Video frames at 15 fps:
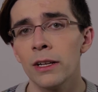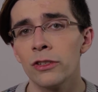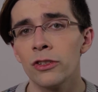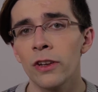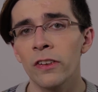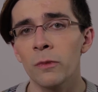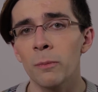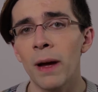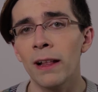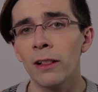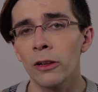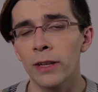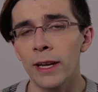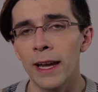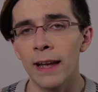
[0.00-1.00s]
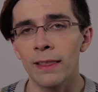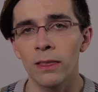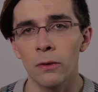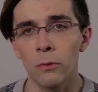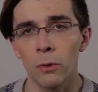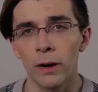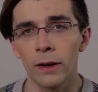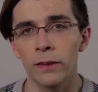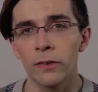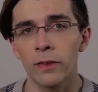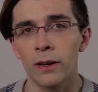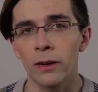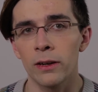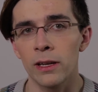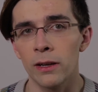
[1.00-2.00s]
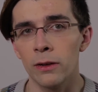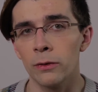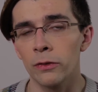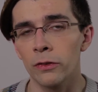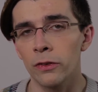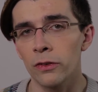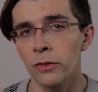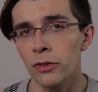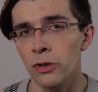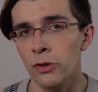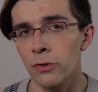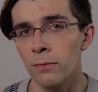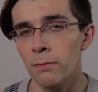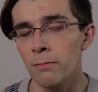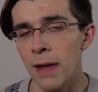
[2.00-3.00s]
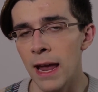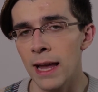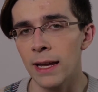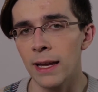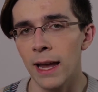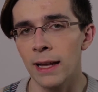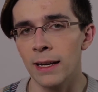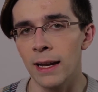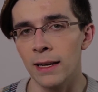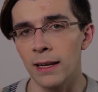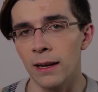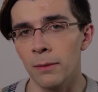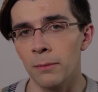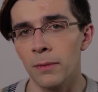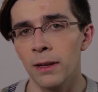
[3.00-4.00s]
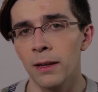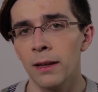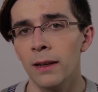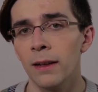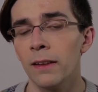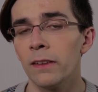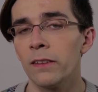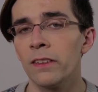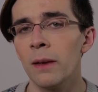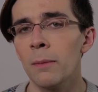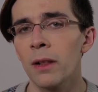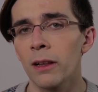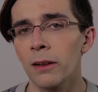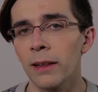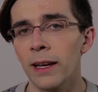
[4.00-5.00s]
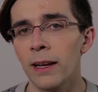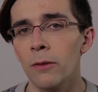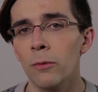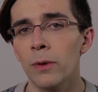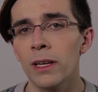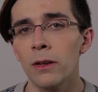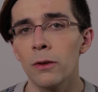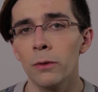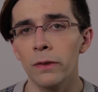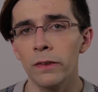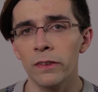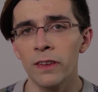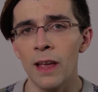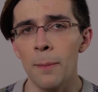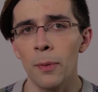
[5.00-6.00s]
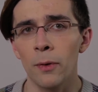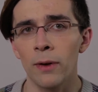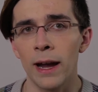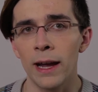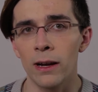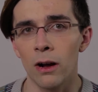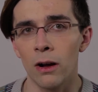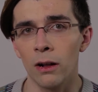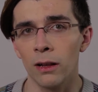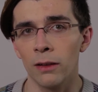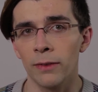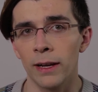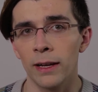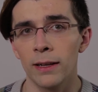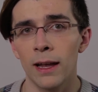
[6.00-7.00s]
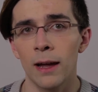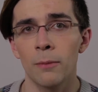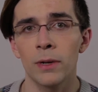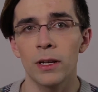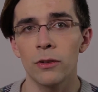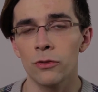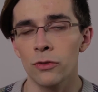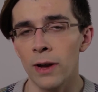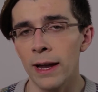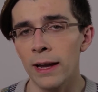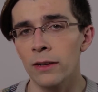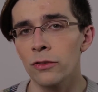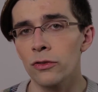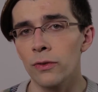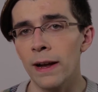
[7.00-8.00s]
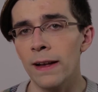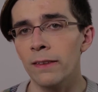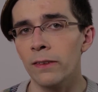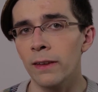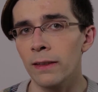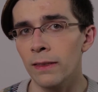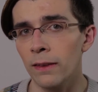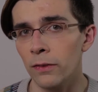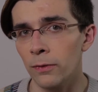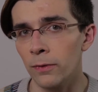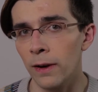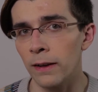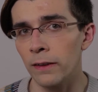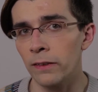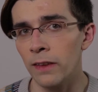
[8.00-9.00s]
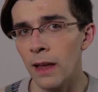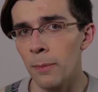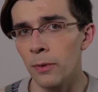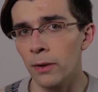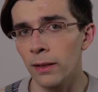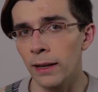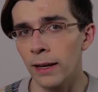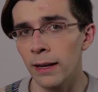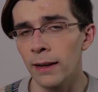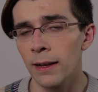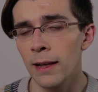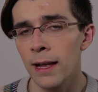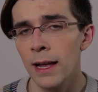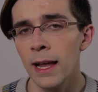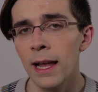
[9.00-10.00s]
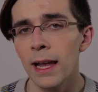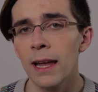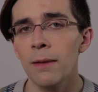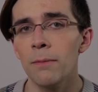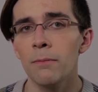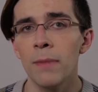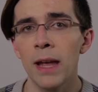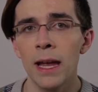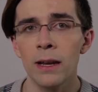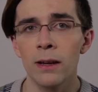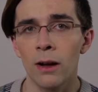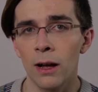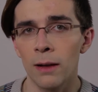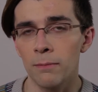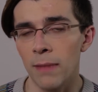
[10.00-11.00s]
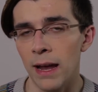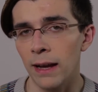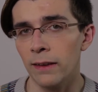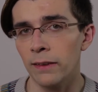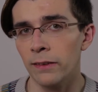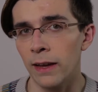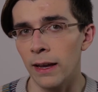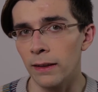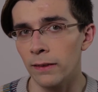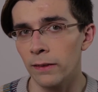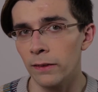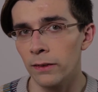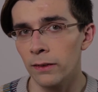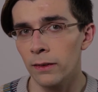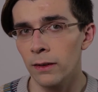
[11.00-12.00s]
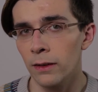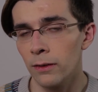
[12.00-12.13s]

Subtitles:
just by looking at the words that are used to make an idiom. Similarly, when you separate all of it and when you try and translate this phrase separately, it may not make sense.